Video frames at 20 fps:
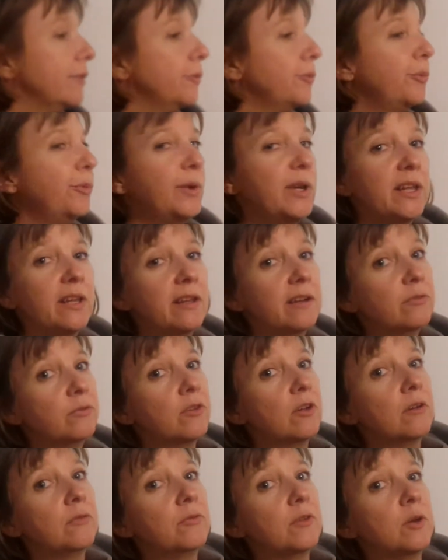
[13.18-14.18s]
We
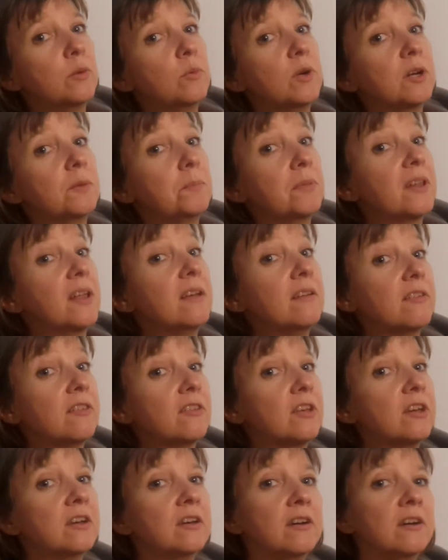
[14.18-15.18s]
left off in a weird
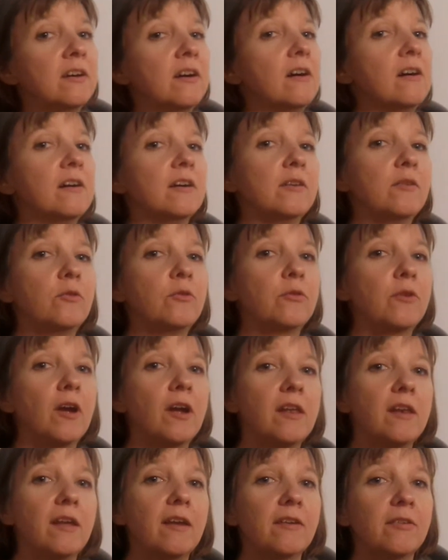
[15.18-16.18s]
place on
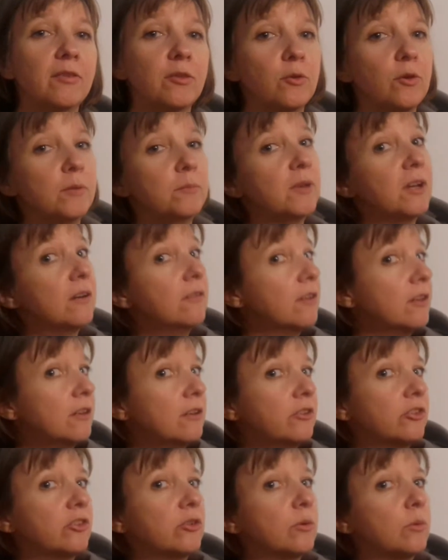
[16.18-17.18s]
Friday, so I'm not
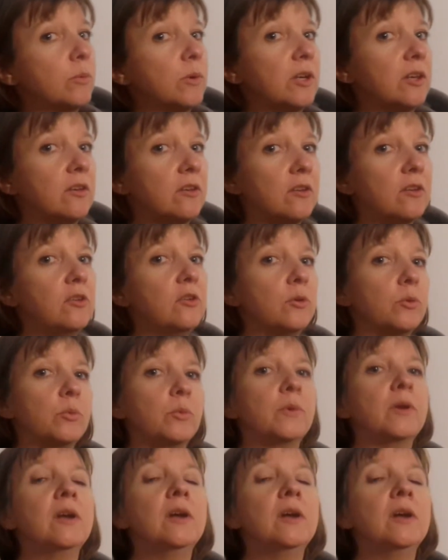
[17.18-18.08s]
really sure what to do.